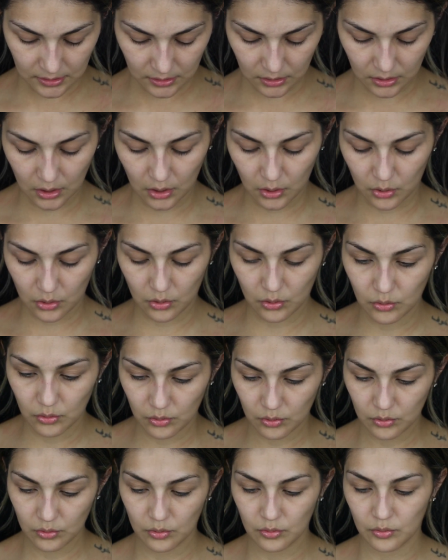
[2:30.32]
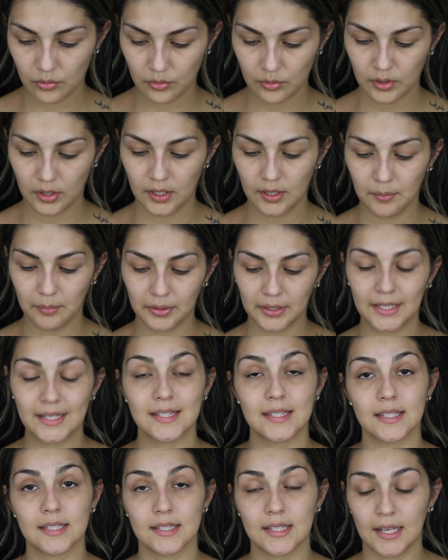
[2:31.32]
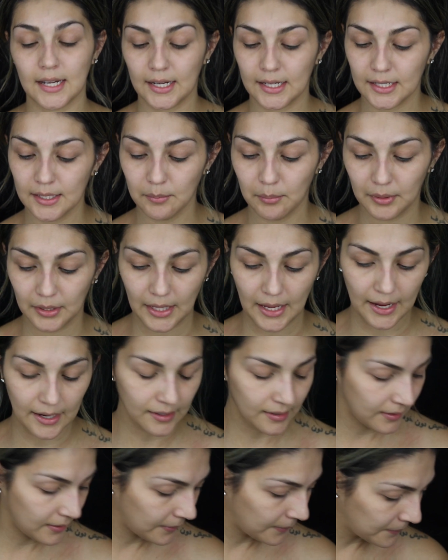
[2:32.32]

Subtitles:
gonna go in places that I need black.